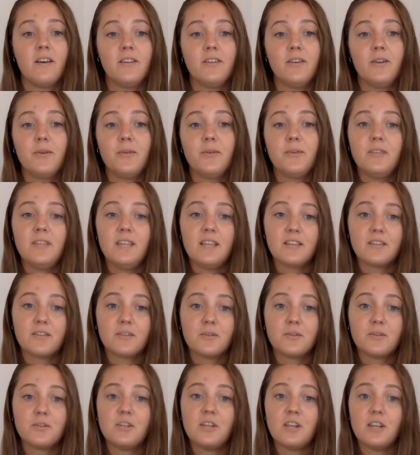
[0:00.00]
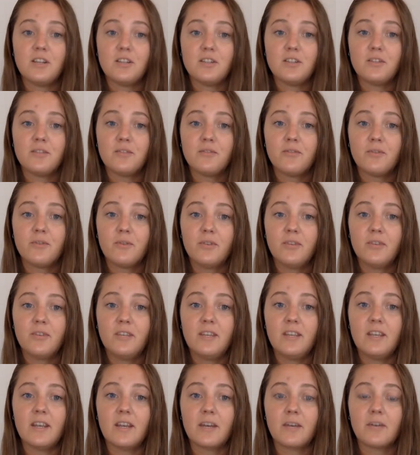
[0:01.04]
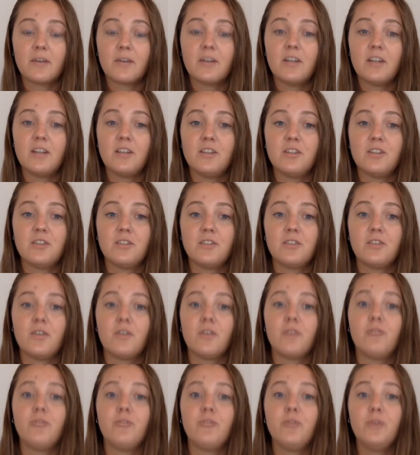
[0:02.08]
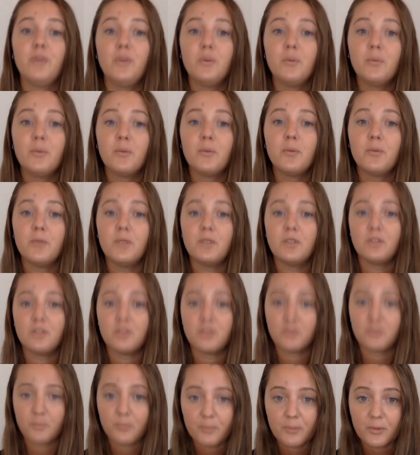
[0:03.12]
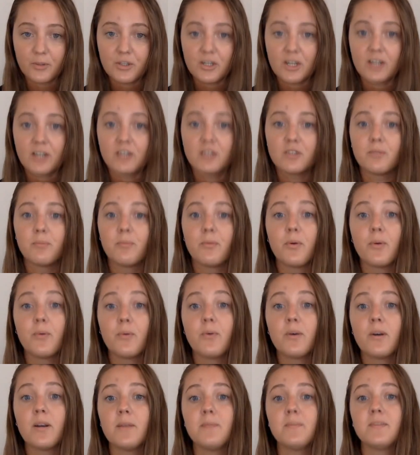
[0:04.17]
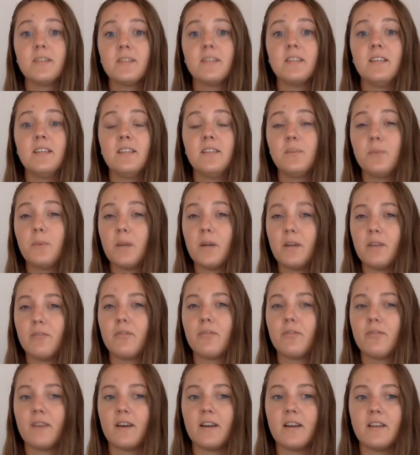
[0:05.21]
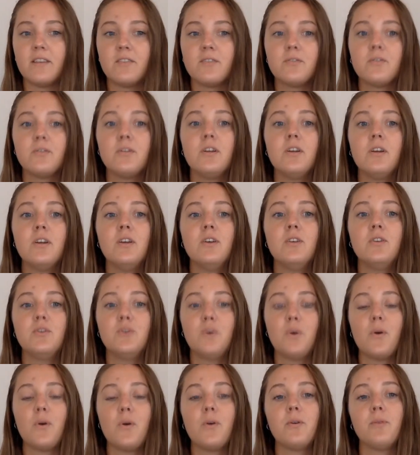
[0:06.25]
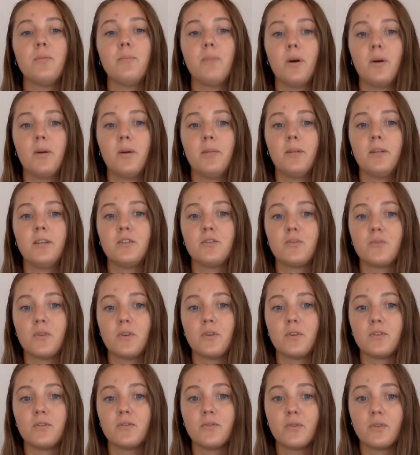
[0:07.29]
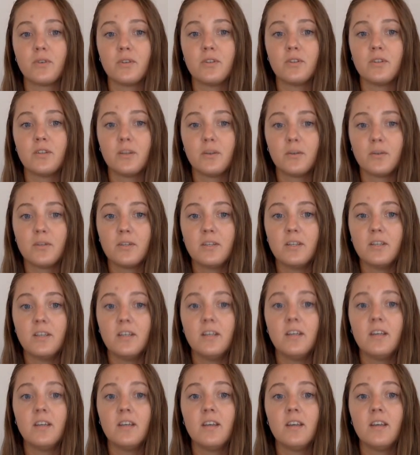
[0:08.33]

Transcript: the Association for the Accreditation of Human Research Protection Programs is a way for Pfizer to earn public trust for integrity